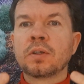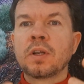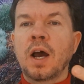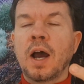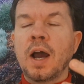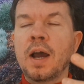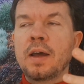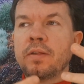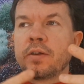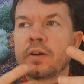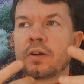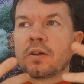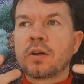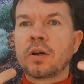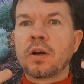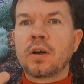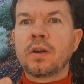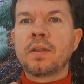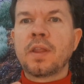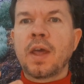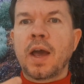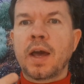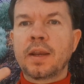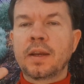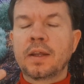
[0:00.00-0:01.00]
either
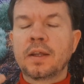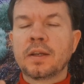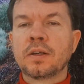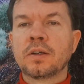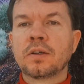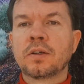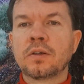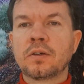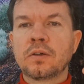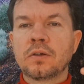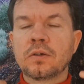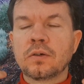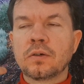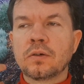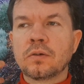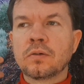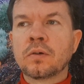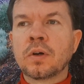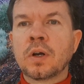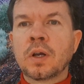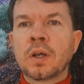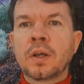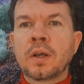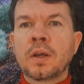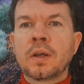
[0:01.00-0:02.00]
turn that into
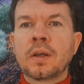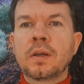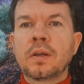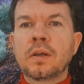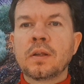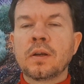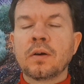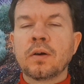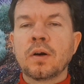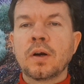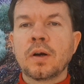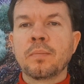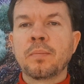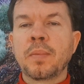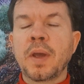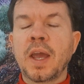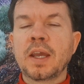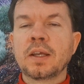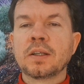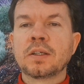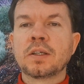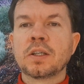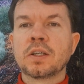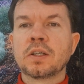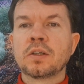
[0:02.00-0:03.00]
a
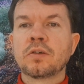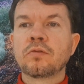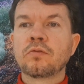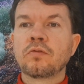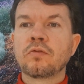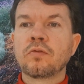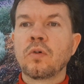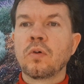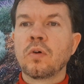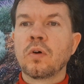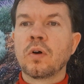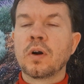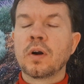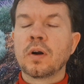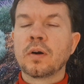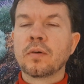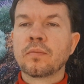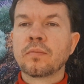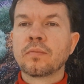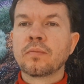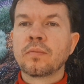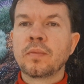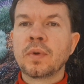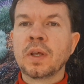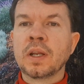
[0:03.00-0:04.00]
basis for
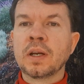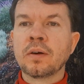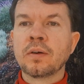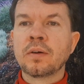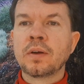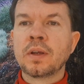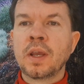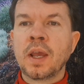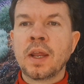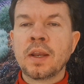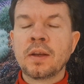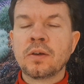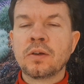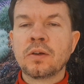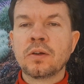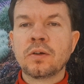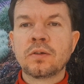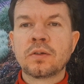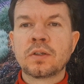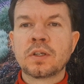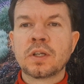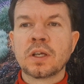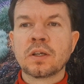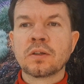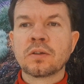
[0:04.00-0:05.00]

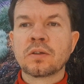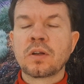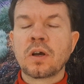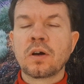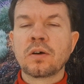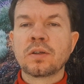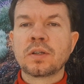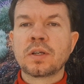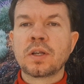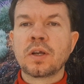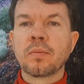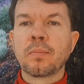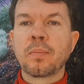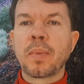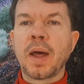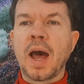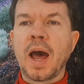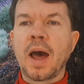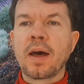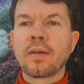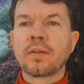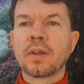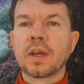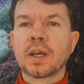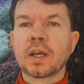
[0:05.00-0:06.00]
inducing
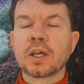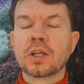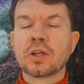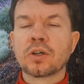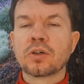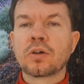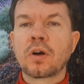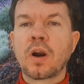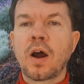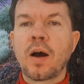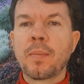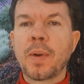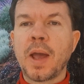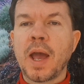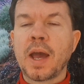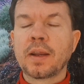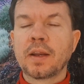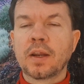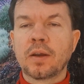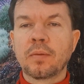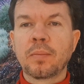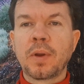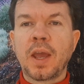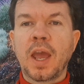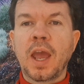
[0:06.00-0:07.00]
sociopathic and
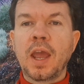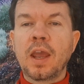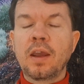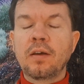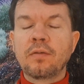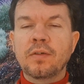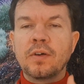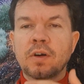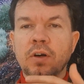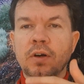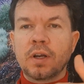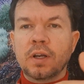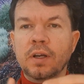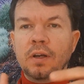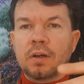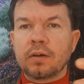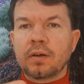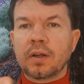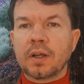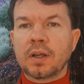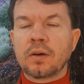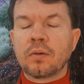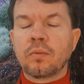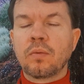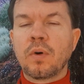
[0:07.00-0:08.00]
traumatic behavior
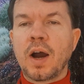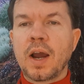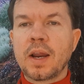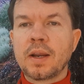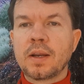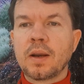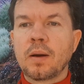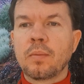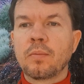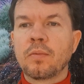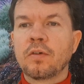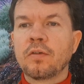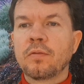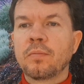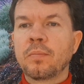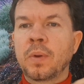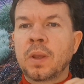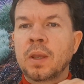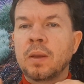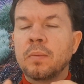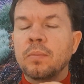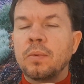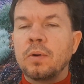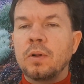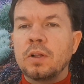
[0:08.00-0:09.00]
in a wide number of
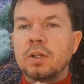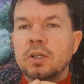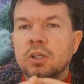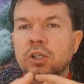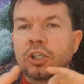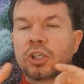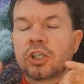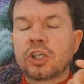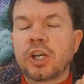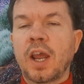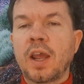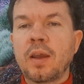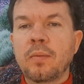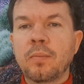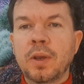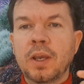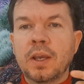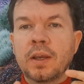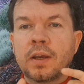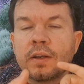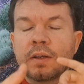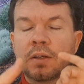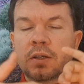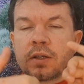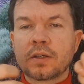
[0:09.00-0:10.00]
people and
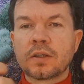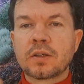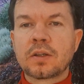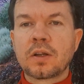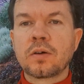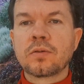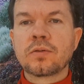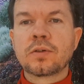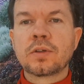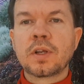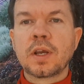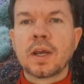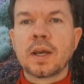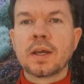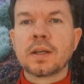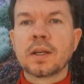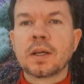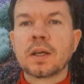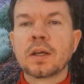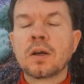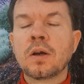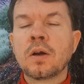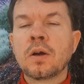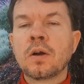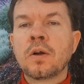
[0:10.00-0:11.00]
shaming and
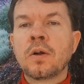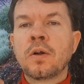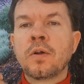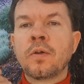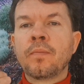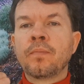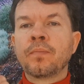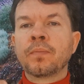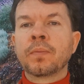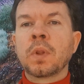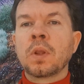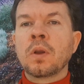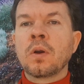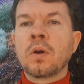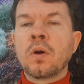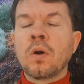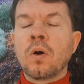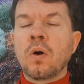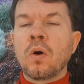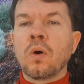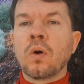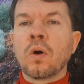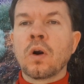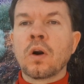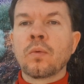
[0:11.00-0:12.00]
dissociating,
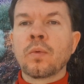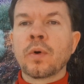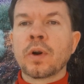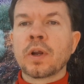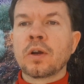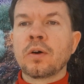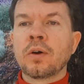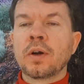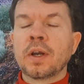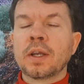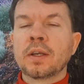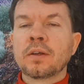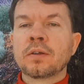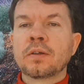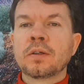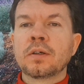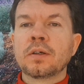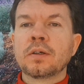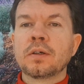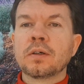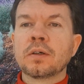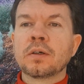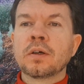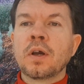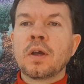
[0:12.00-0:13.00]
or we're going
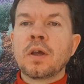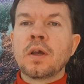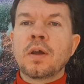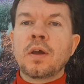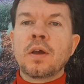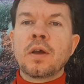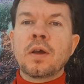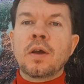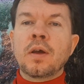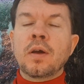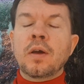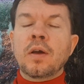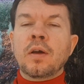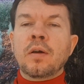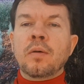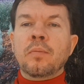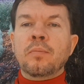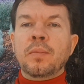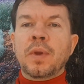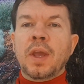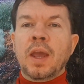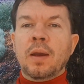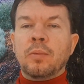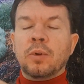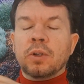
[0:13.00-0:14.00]
to
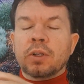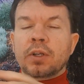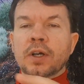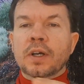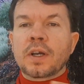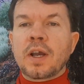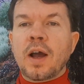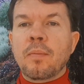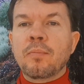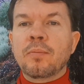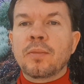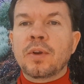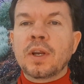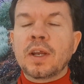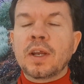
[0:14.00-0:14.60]
be able to come